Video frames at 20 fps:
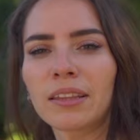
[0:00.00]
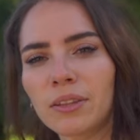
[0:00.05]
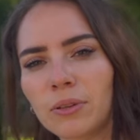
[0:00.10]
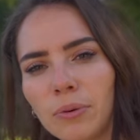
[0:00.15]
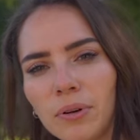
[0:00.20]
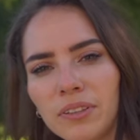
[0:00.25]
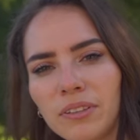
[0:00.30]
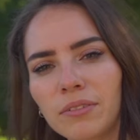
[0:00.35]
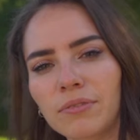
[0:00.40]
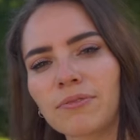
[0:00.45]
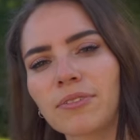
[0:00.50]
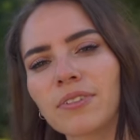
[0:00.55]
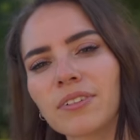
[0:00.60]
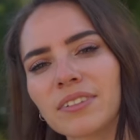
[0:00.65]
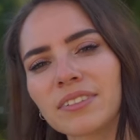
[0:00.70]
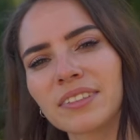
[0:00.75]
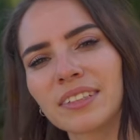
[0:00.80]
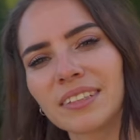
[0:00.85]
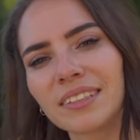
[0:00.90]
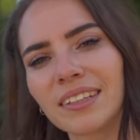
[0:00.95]
The water
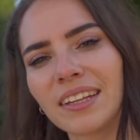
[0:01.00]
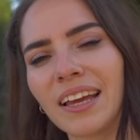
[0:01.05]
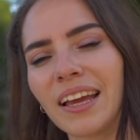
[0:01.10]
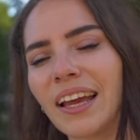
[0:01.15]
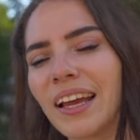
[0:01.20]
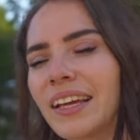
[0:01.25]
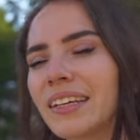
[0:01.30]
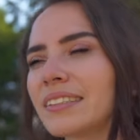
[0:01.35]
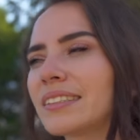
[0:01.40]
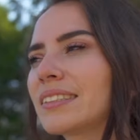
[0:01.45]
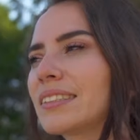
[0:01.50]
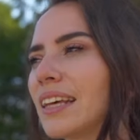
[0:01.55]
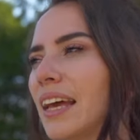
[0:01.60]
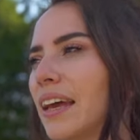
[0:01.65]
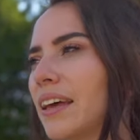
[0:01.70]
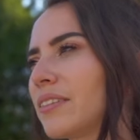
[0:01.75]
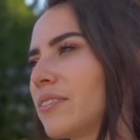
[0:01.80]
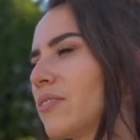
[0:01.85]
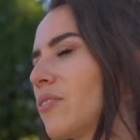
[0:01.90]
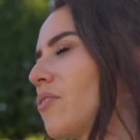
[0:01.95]
fountain is
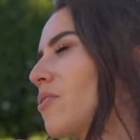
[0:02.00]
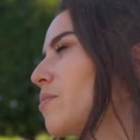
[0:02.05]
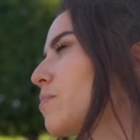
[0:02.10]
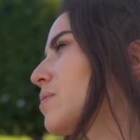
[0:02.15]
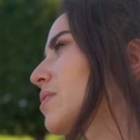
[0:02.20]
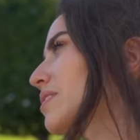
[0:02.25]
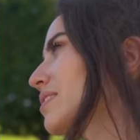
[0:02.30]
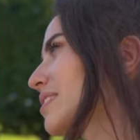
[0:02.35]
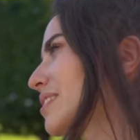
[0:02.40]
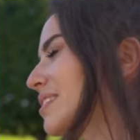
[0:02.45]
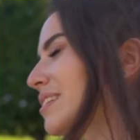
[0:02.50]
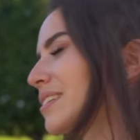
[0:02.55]
enormous.